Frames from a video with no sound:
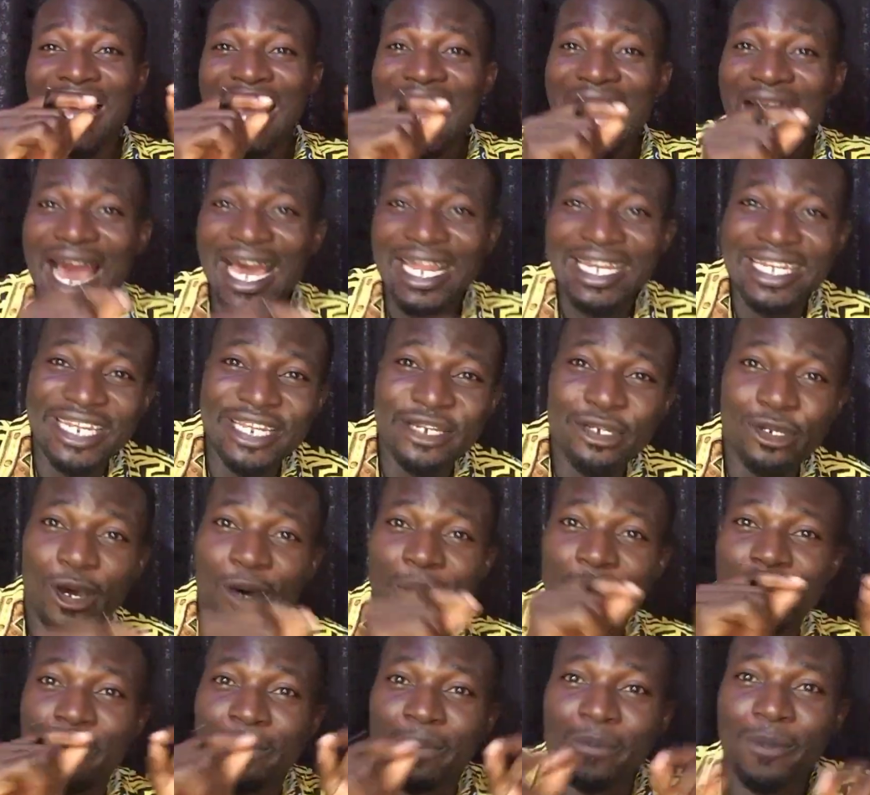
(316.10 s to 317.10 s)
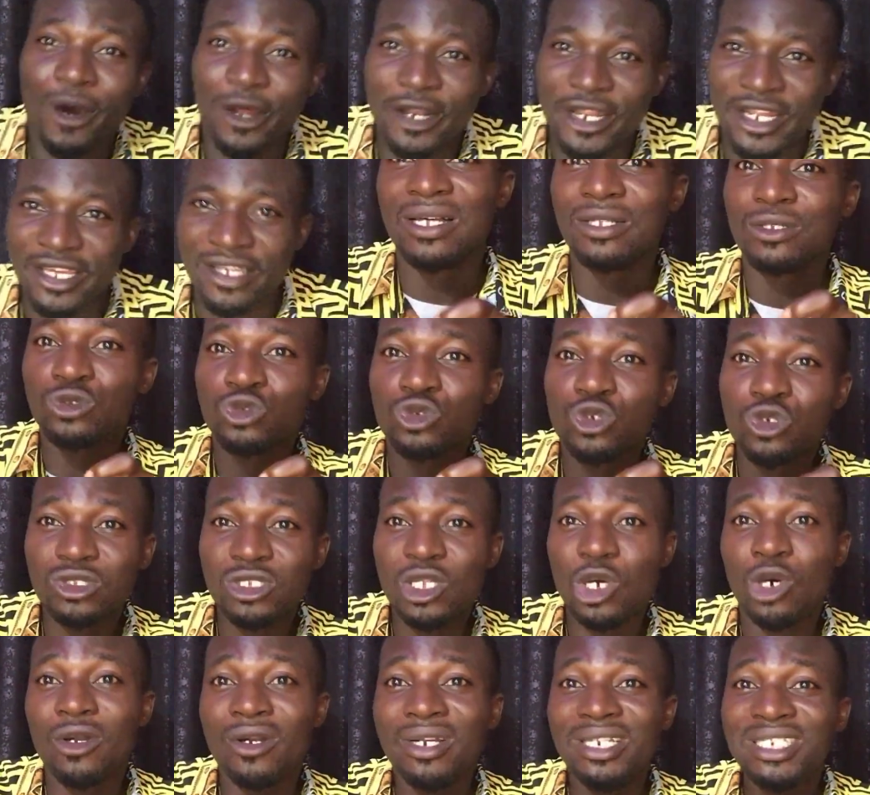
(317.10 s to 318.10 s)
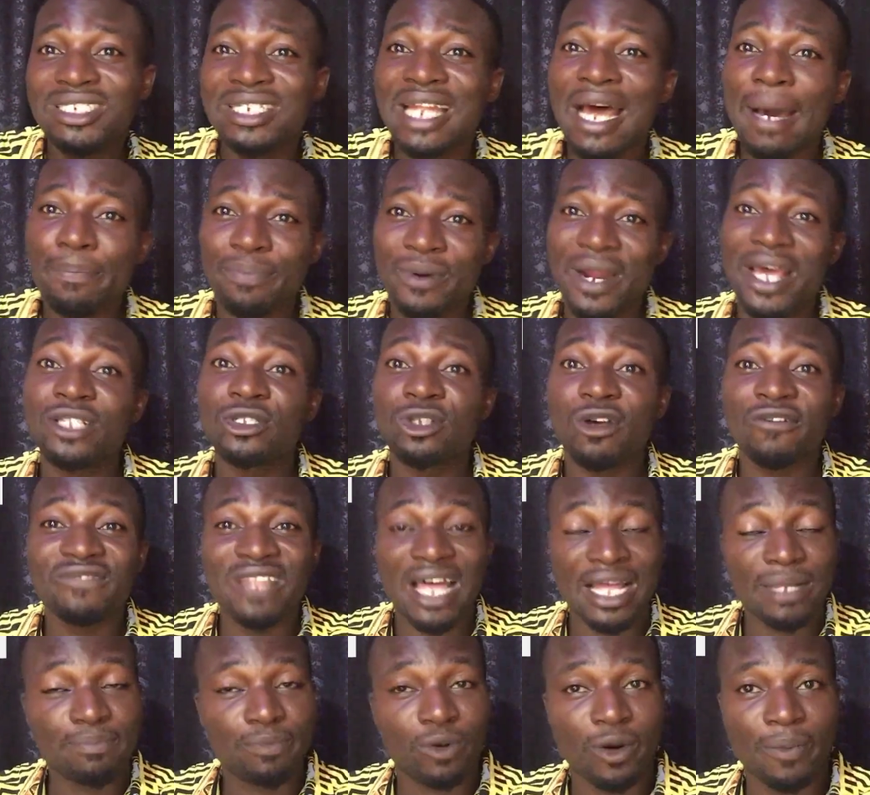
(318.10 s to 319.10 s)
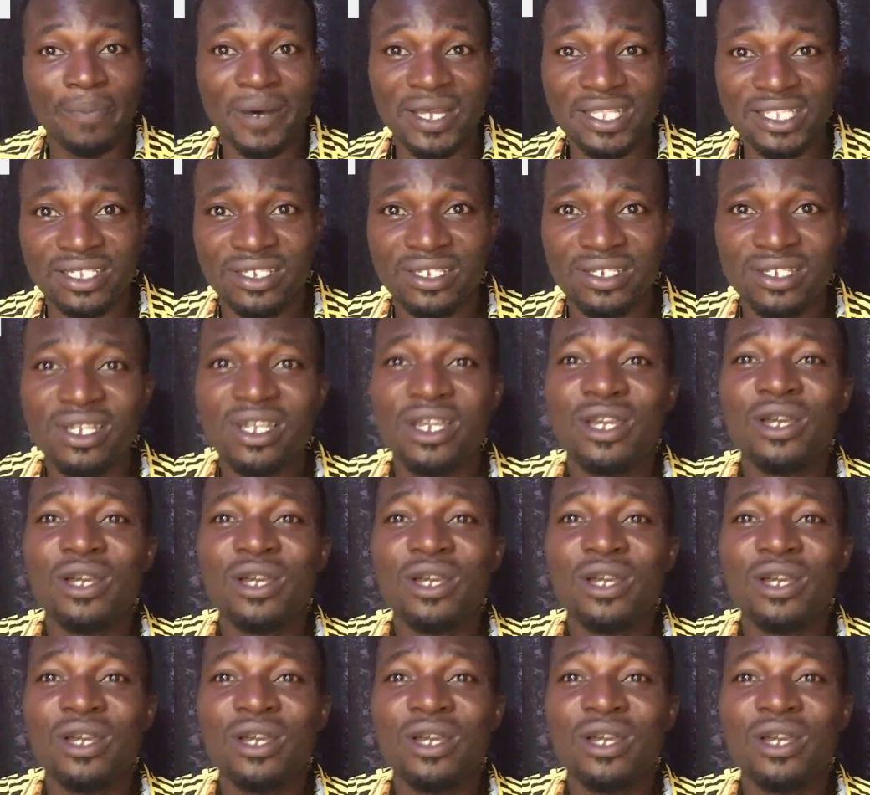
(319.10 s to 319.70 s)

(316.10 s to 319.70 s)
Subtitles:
adding up money to the original price of that property.